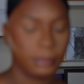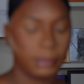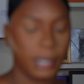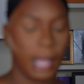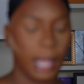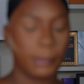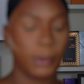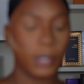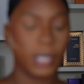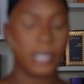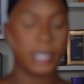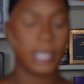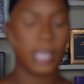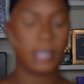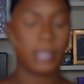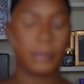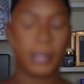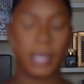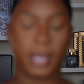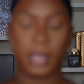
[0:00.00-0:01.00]
I'm gonna
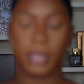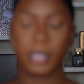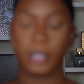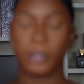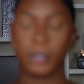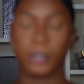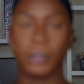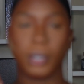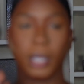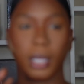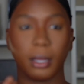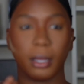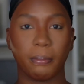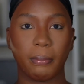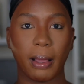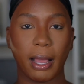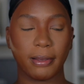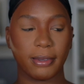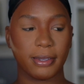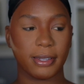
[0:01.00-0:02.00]
take me a little
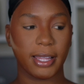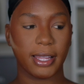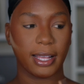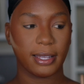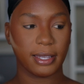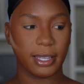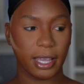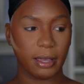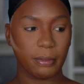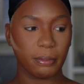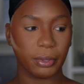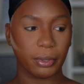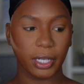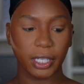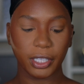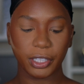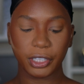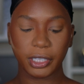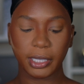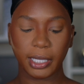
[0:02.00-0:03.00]
that same
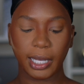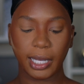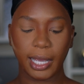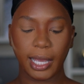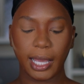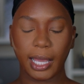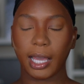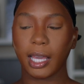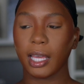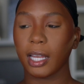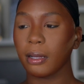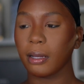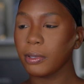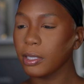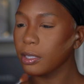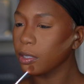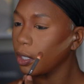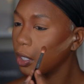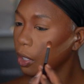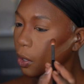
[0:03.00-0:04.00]
brush, and I'm
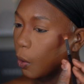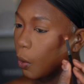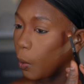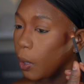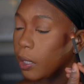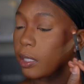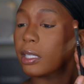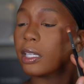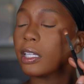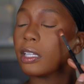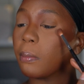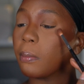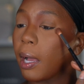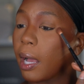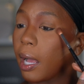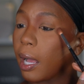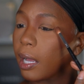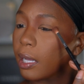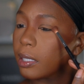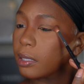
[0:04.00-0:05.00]
just gonna go underneath my
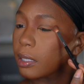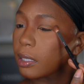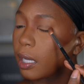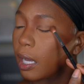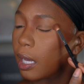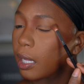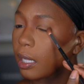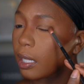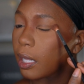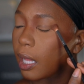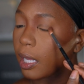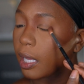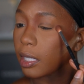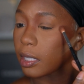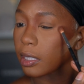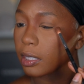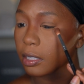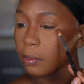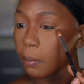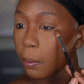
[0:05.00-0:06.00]
eyes to kind of
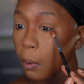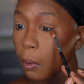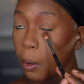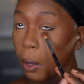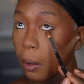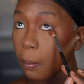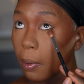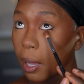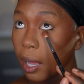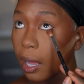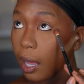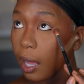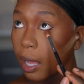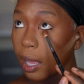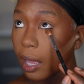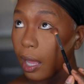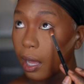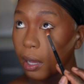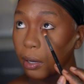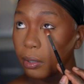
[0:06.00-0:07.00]
like smoke my
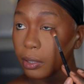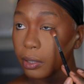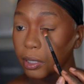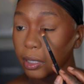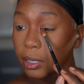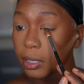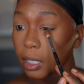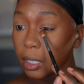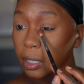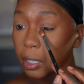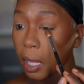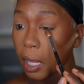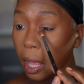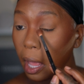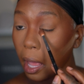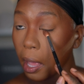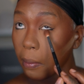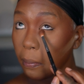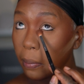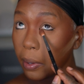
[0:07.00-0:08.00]
eye out just a
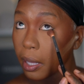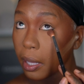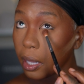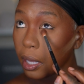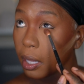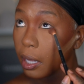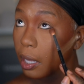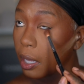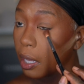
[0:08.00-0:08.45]
tad bit.